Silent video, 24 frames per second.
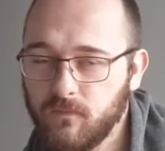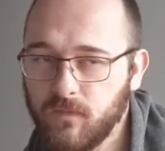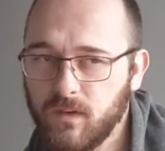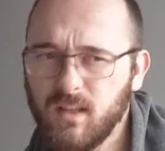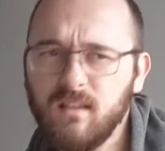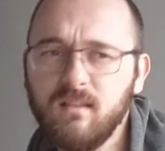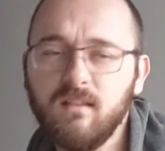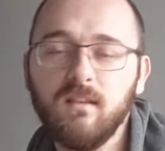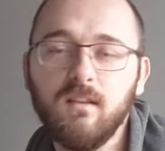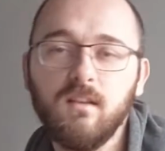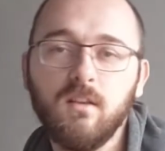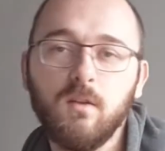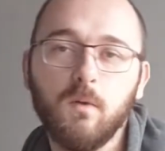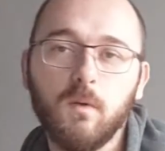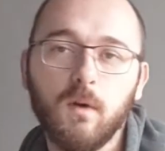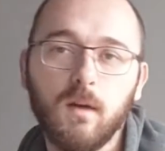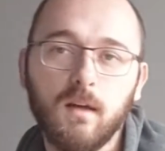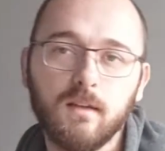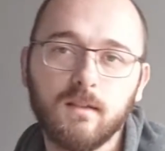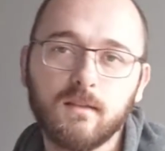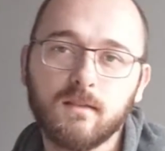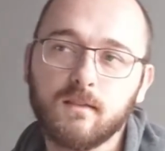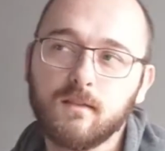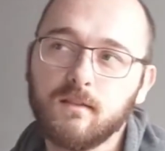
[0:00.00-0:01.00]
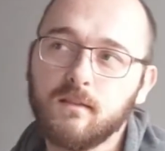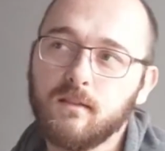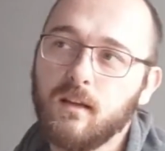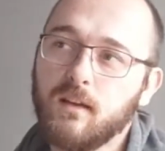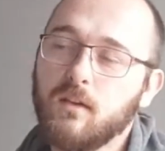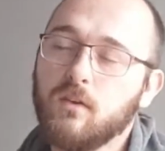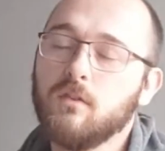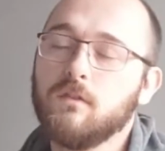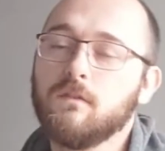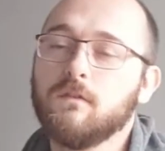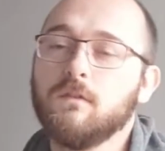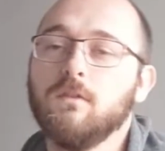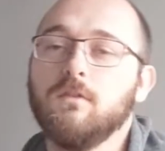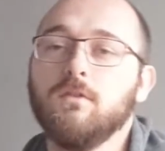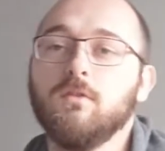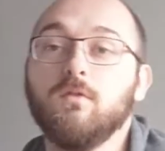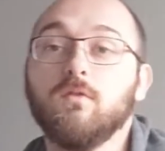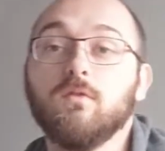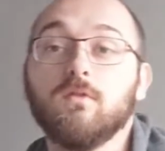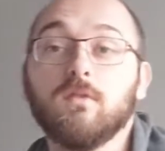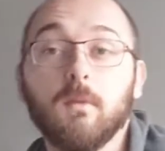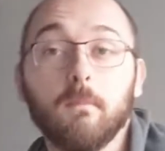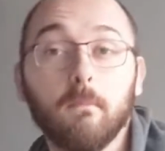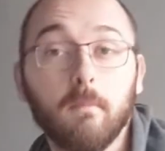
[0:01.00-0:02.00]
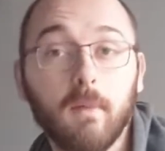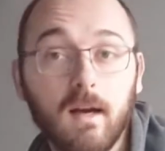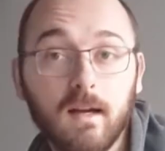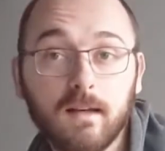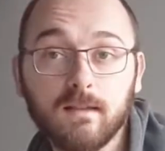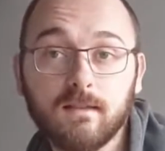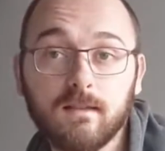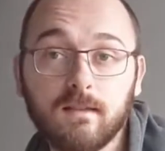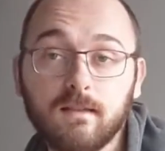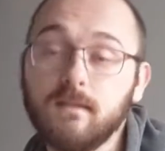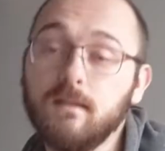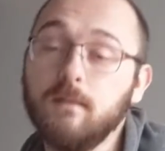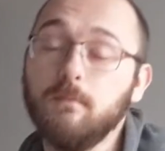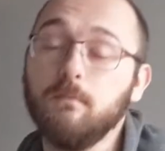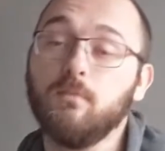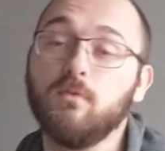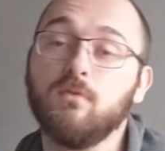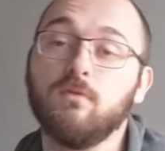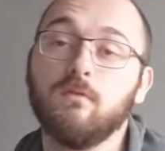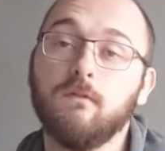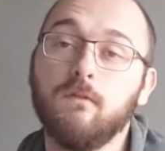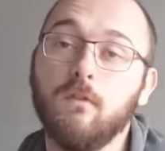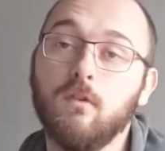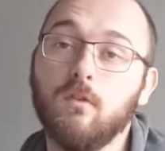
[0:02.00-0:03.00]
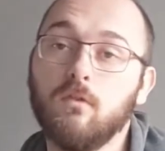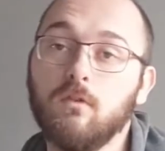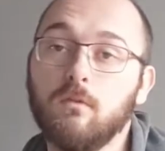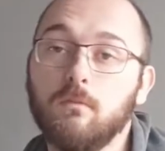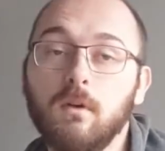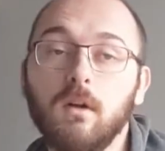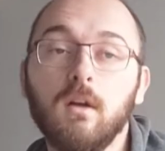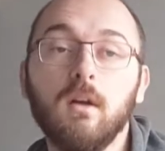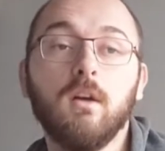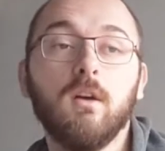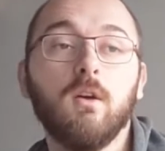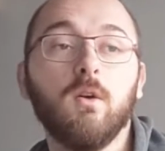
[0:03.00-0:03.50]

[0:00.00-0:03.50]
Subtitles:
In the US, they often use the past simple form